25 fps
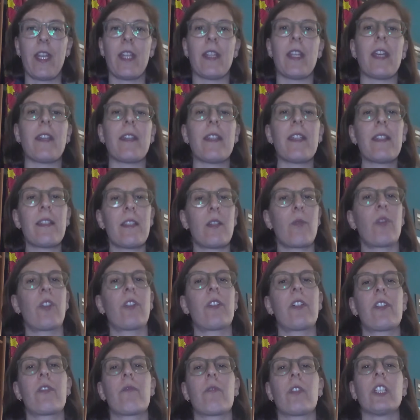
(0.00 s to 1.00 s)
that these
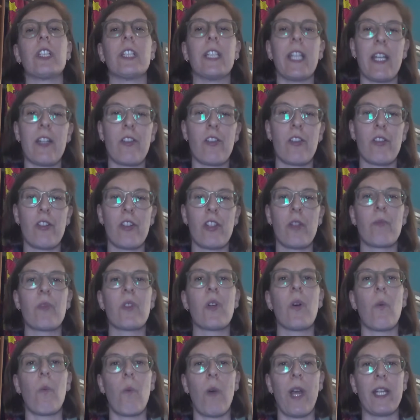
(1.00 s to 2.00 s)
immigrants' relationship
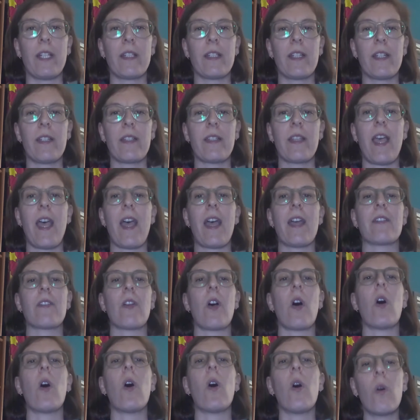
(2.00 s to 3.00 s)
to whiteness has
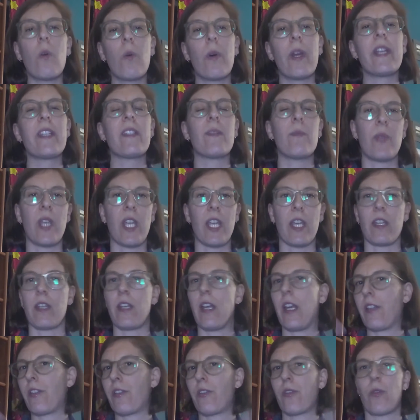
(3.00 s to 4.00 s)
always been
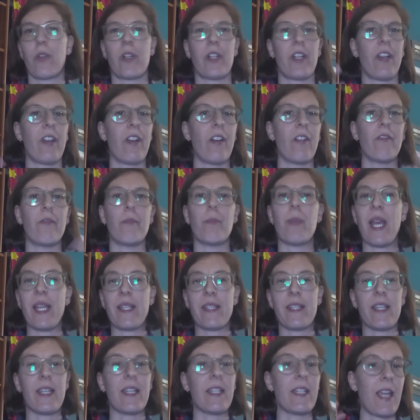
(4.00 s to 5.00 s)
a sort of
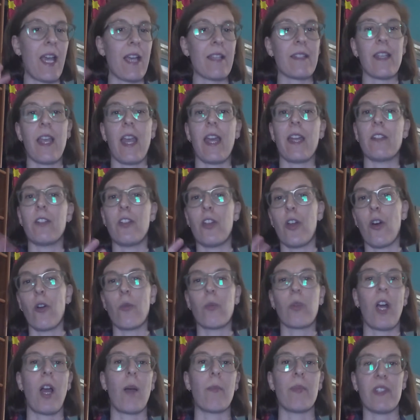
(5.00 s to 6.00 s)
messy yes and no
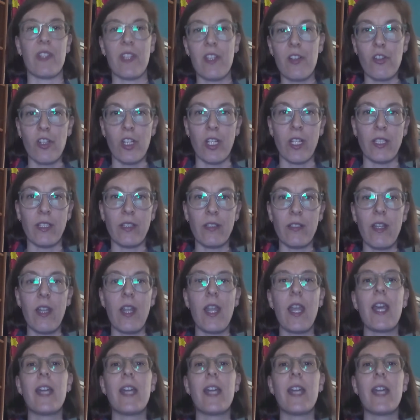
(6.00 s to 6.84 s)
proposition,